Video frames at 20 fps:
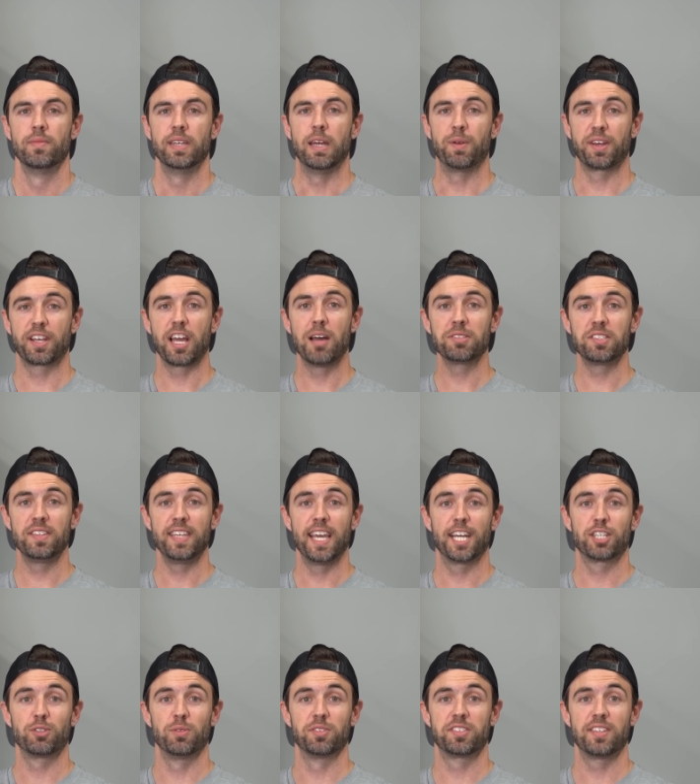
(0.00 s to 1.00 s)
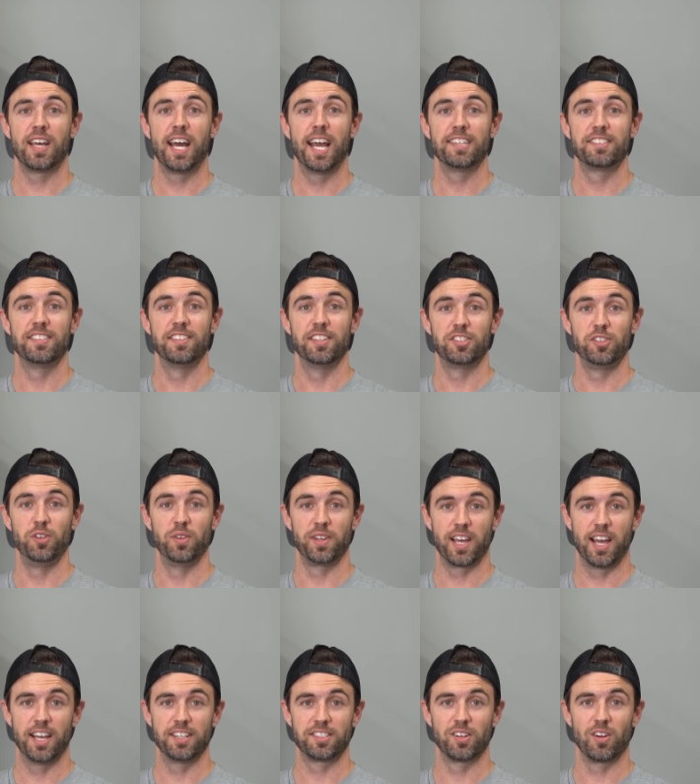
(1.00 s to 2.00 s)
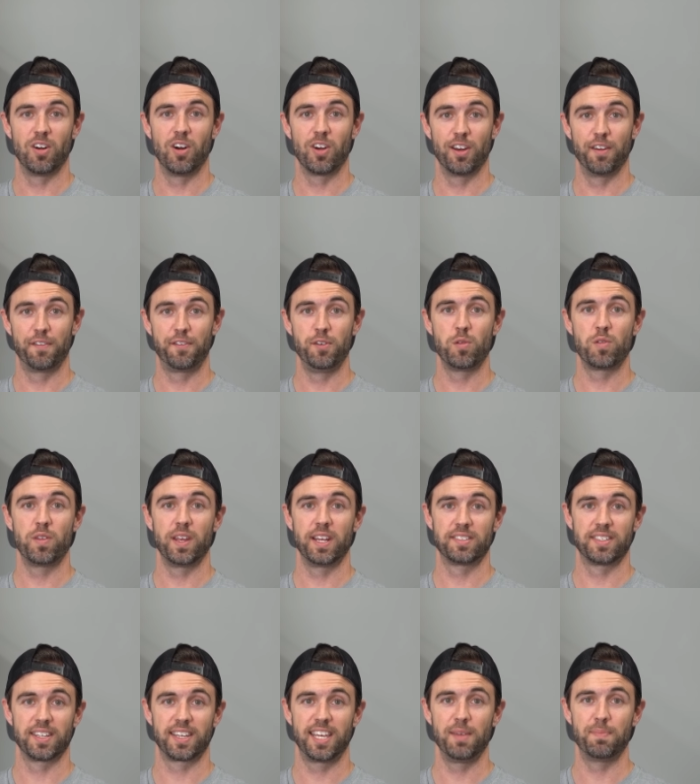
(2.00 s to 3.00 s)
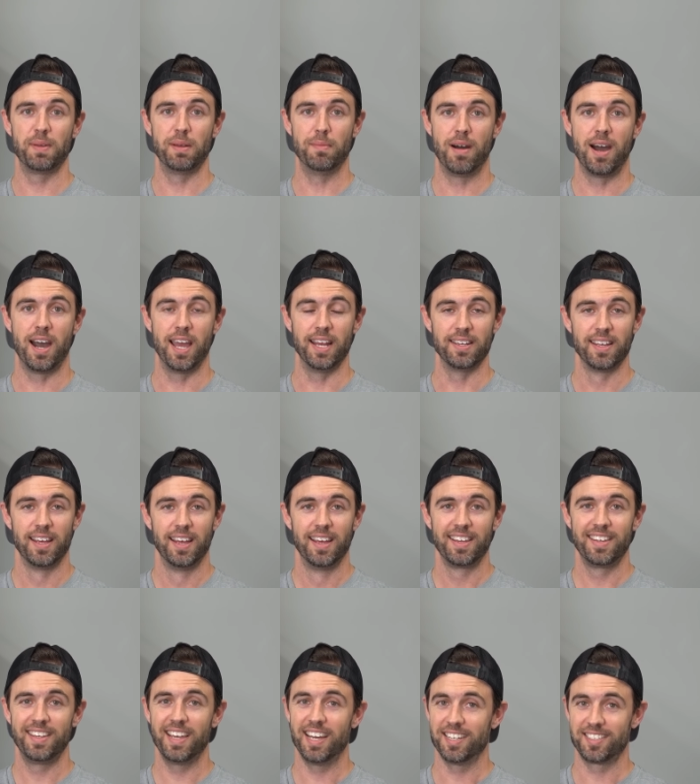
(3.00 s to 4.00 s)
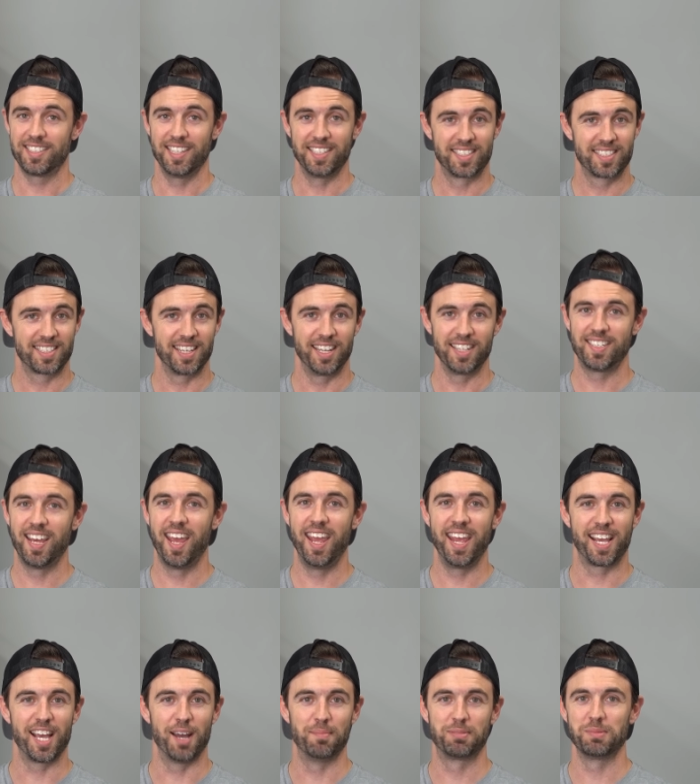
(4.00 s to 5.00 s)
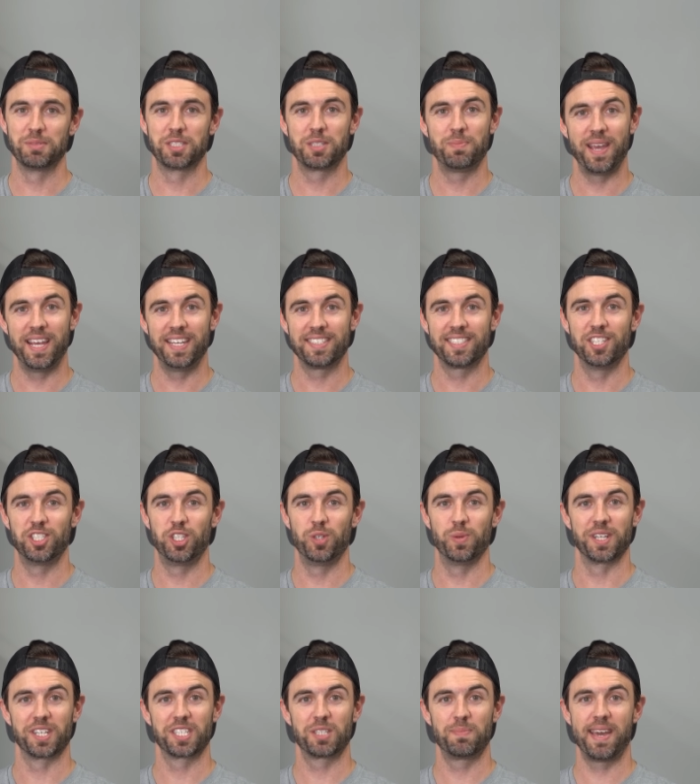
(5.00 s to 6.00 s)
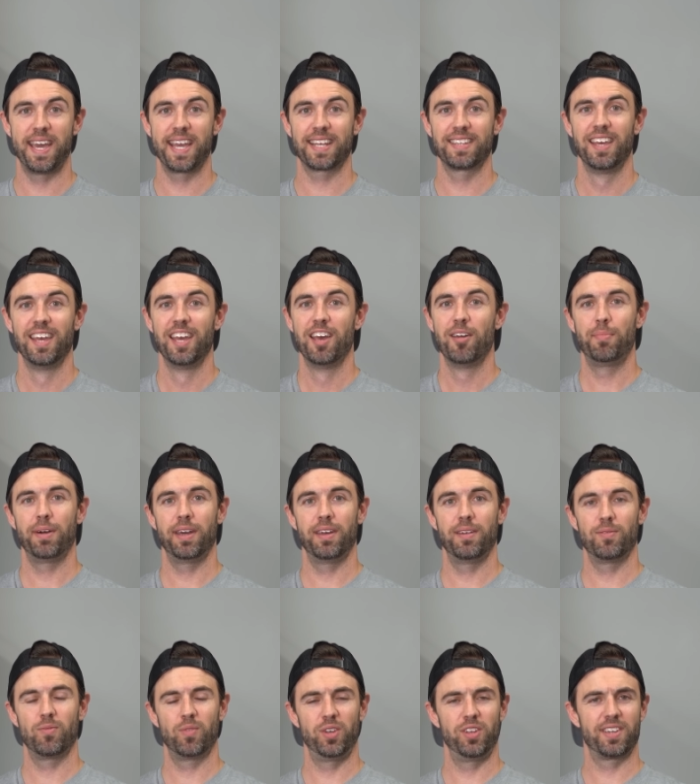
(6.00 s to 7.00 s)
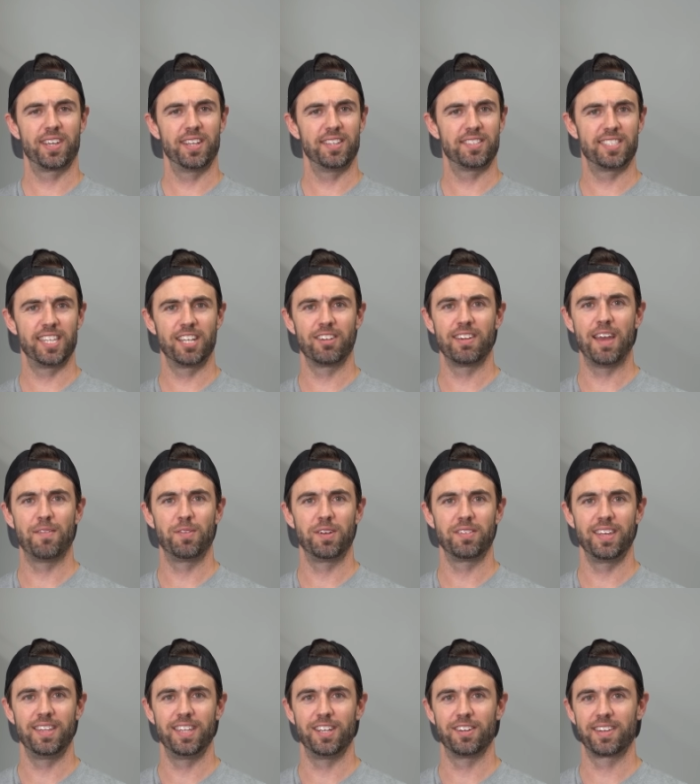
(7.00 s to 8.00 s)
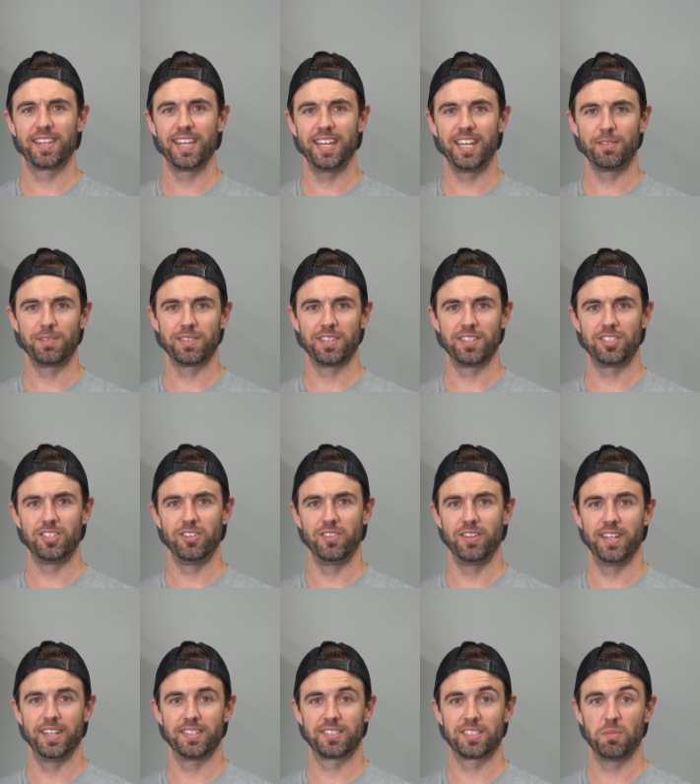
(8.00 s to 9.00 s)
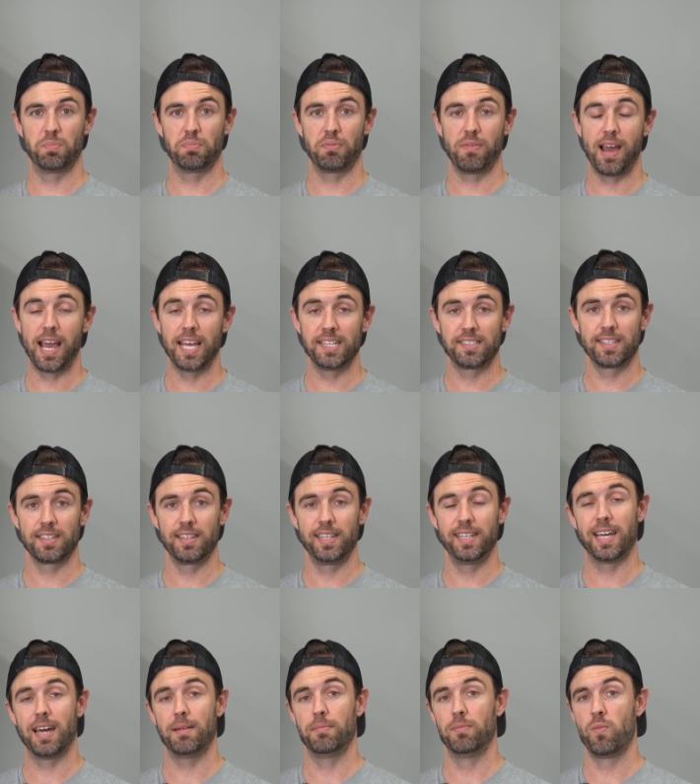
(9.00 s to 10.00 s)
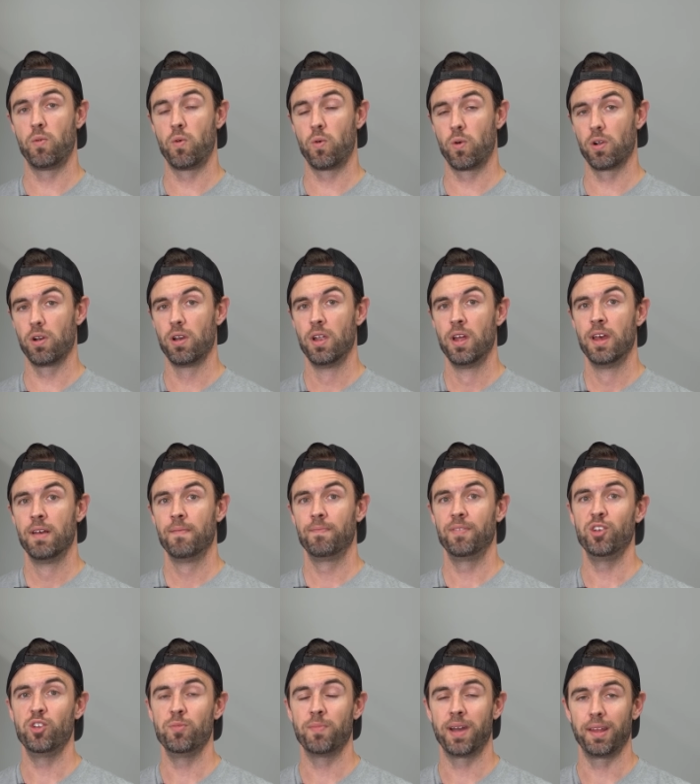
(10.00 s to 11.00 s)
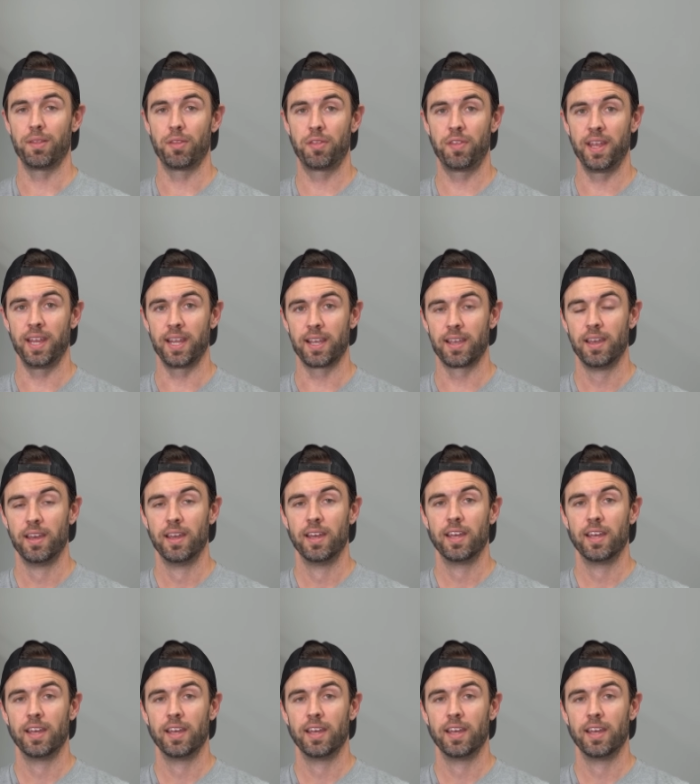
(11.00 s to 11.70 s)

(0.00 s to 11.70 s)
Now when it comes to the actual size of this unit, guys, there are a few things to keep in mind. Yes, it's gonna take up some space as you would expect, but when you consider everything that you're getting with this unit, it's surprisingly not more than you might think.